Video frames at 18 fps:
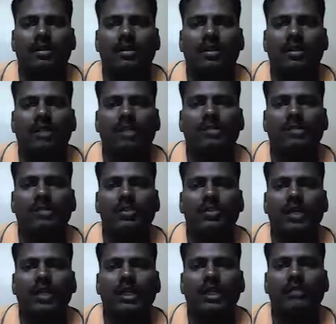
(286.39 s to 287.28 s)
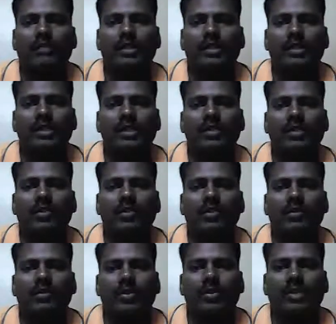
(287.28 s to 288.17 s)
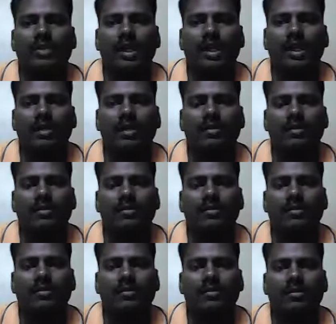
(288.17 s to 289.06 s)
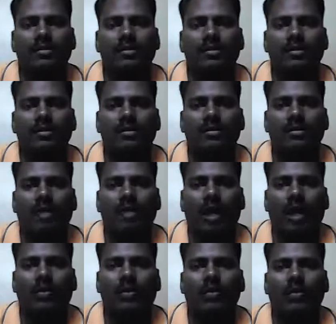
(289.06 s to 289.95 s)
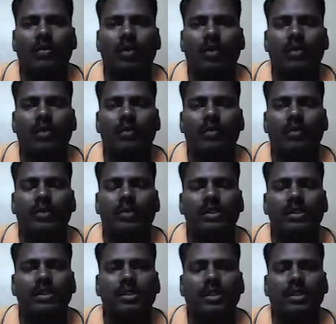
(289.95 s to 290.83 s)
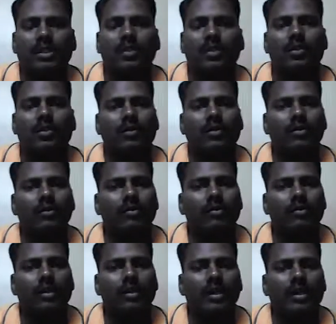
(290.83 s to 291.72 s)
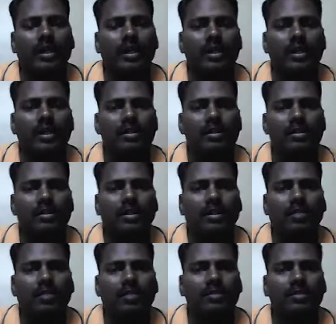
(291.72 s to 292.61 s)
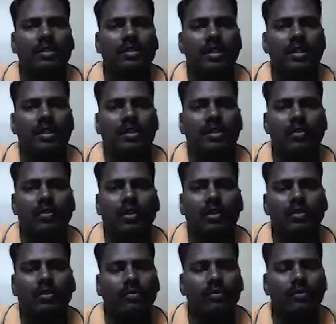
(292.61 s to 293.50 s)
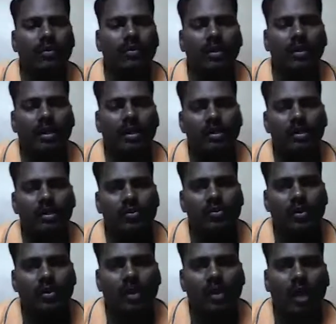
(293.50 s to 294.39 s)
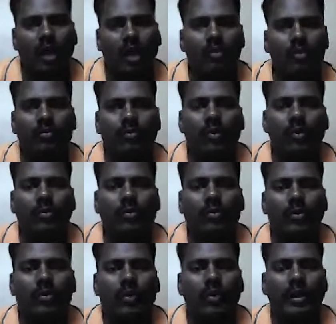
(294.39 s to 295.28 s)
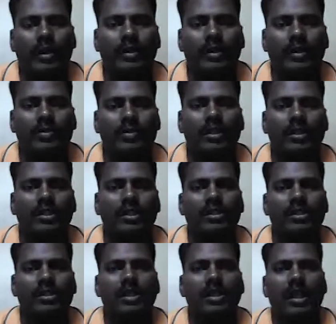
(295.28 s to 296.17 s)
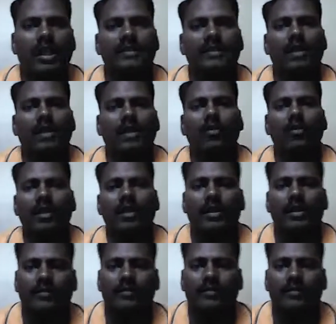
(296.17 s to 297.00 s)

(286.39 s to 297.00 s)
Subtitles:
That means you are investing into the project amount of rupees 32,400. Means 32,400 is going out from your pocket, so it is the cash outlay.